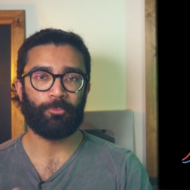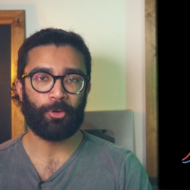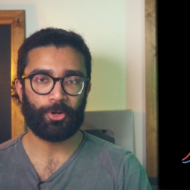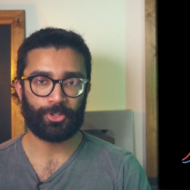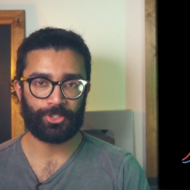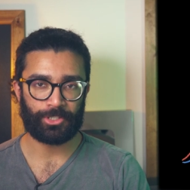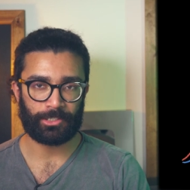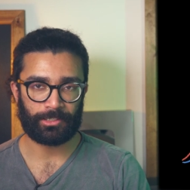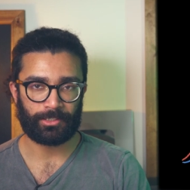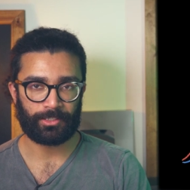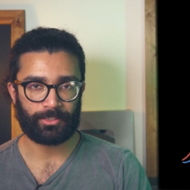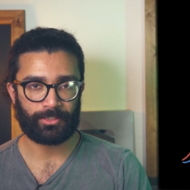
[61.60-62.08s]

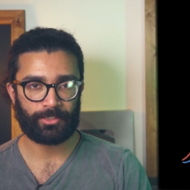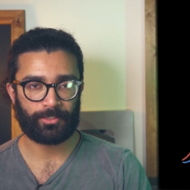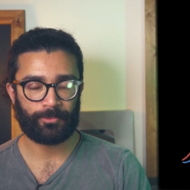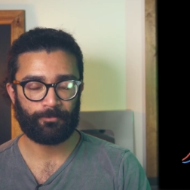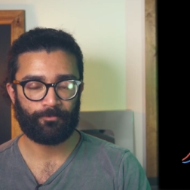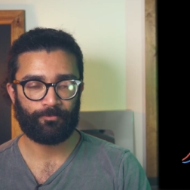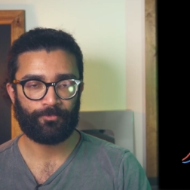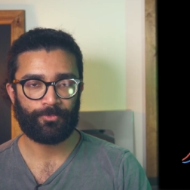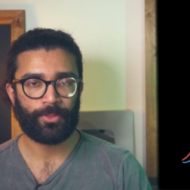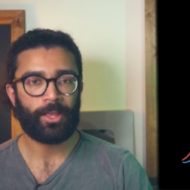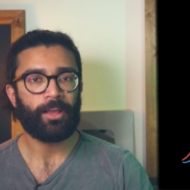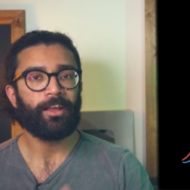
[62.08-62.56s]
modulus.
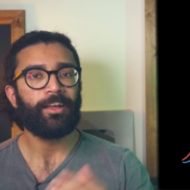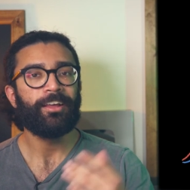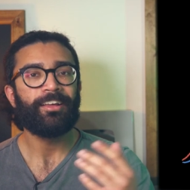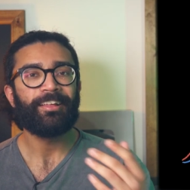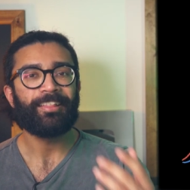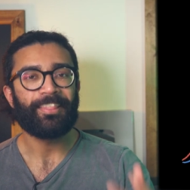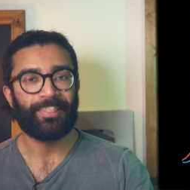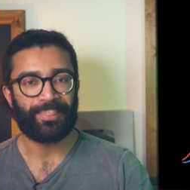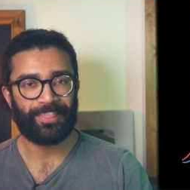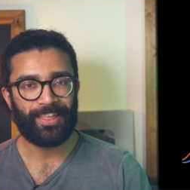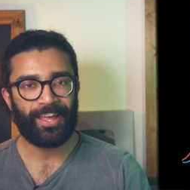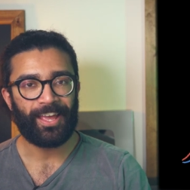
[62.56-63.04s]

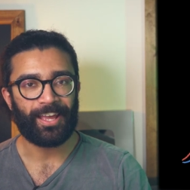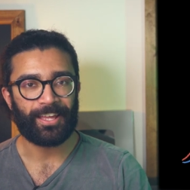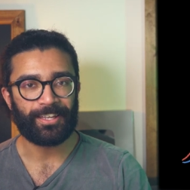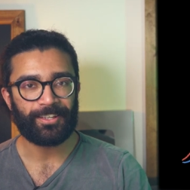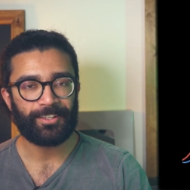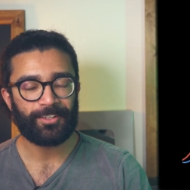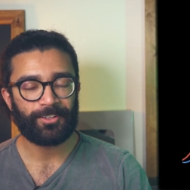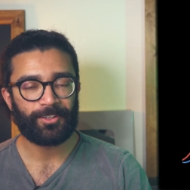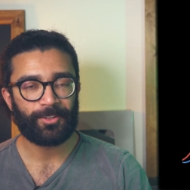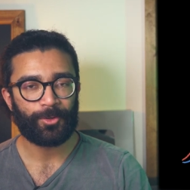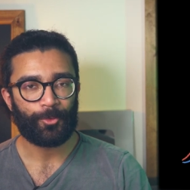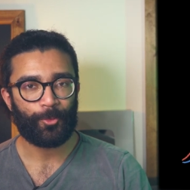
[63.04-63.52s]

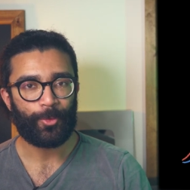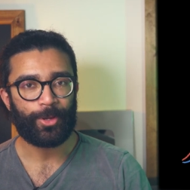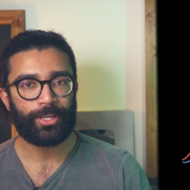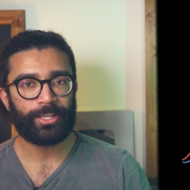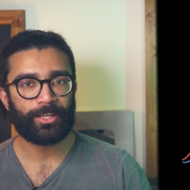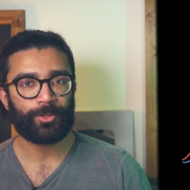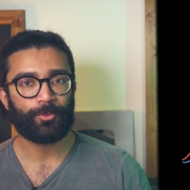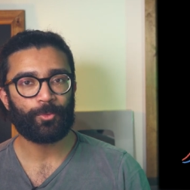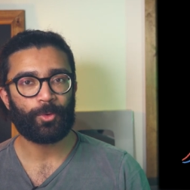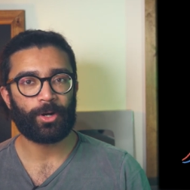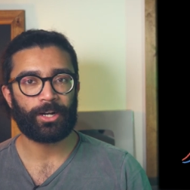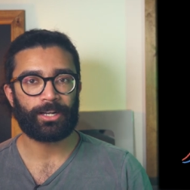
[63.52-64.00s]
Then we
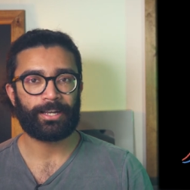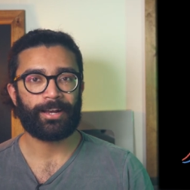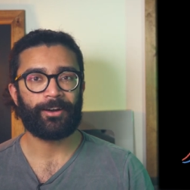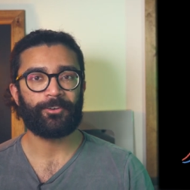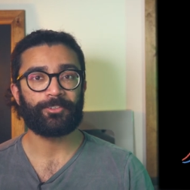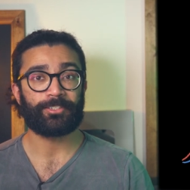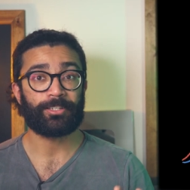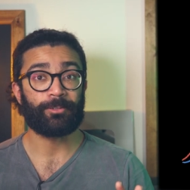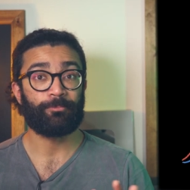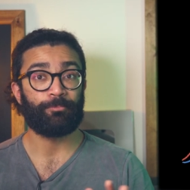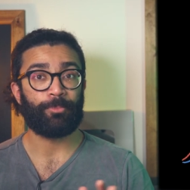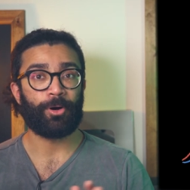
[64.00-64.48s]
can work
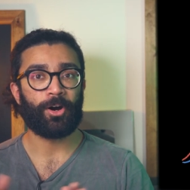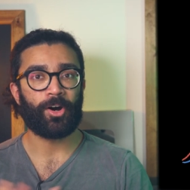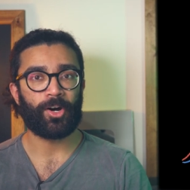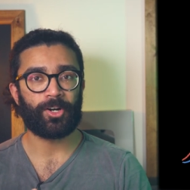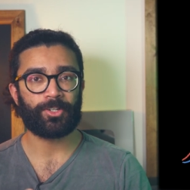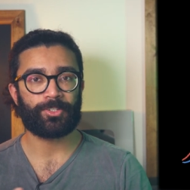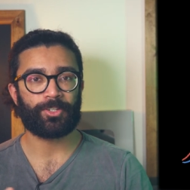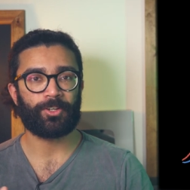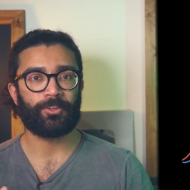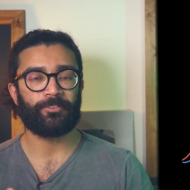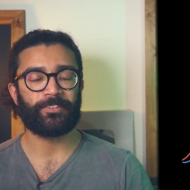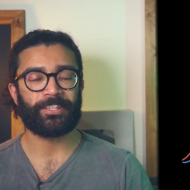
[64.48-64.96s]
out a
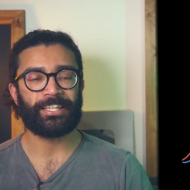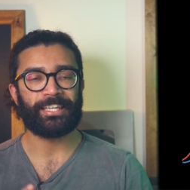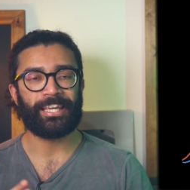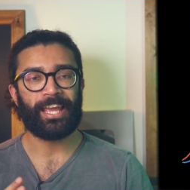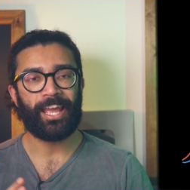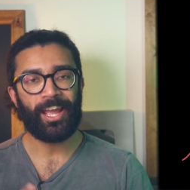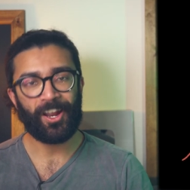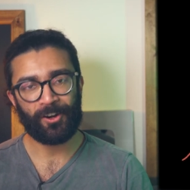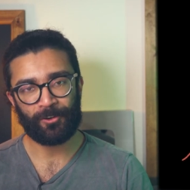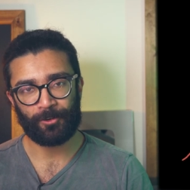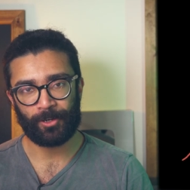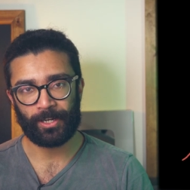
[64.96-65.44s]
part of the
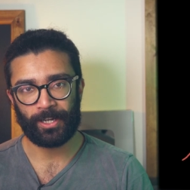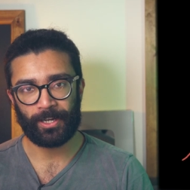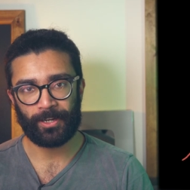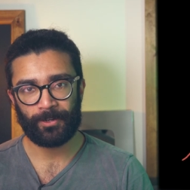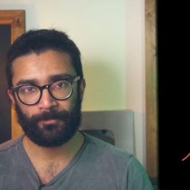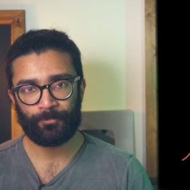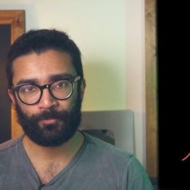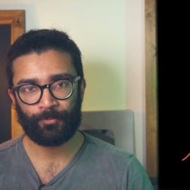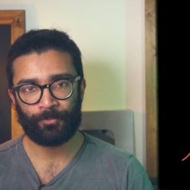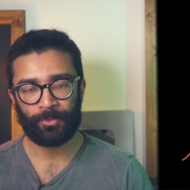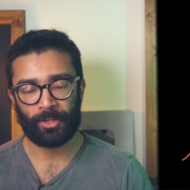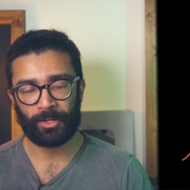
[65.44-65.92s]

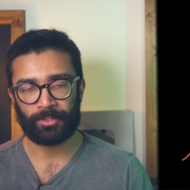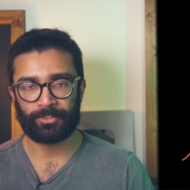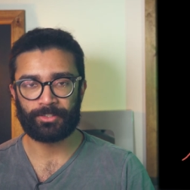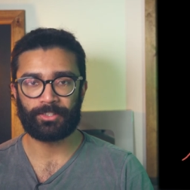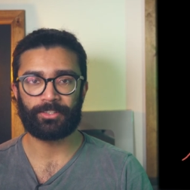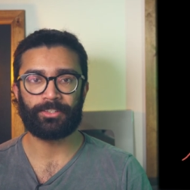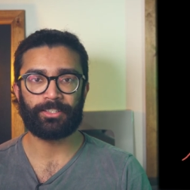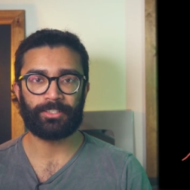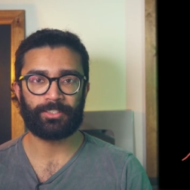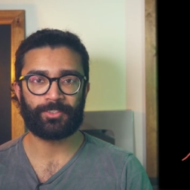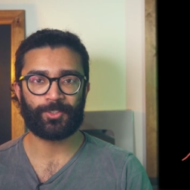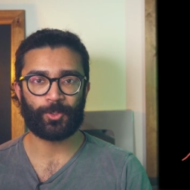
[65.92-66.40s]
area under
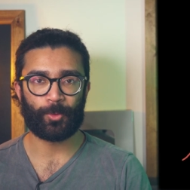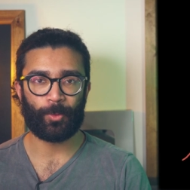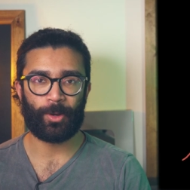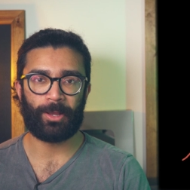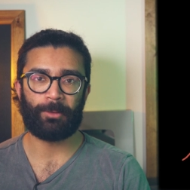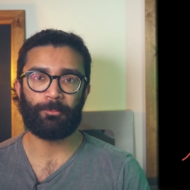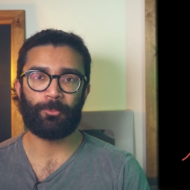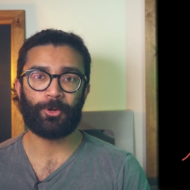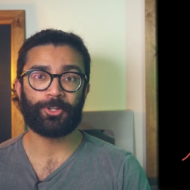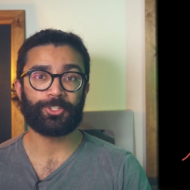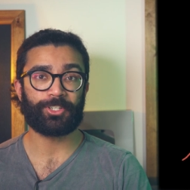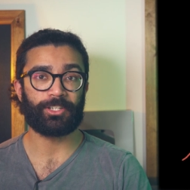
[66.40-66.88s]
this
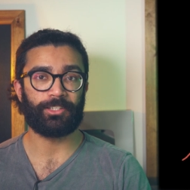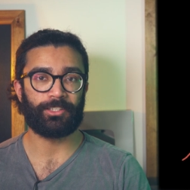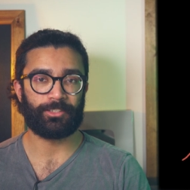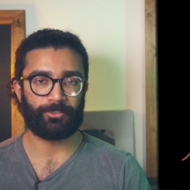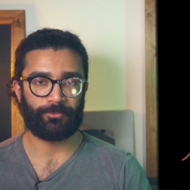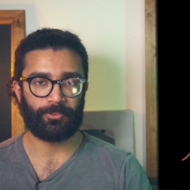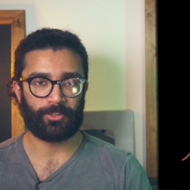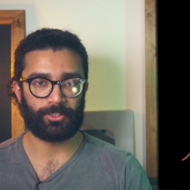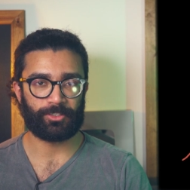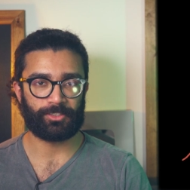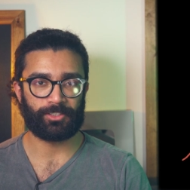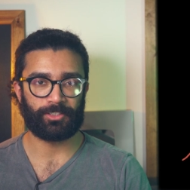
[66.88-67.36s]
square modulus
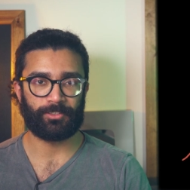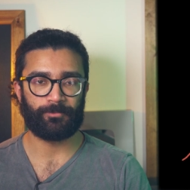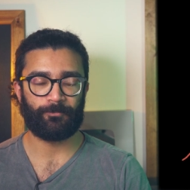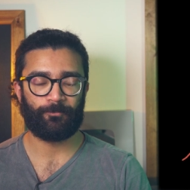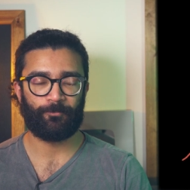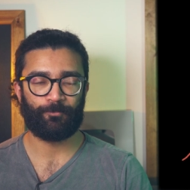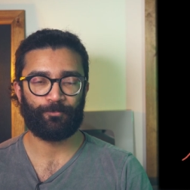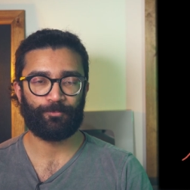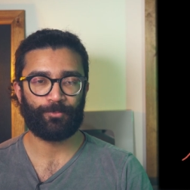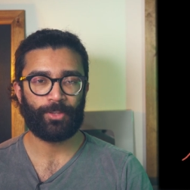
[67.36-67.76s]
function.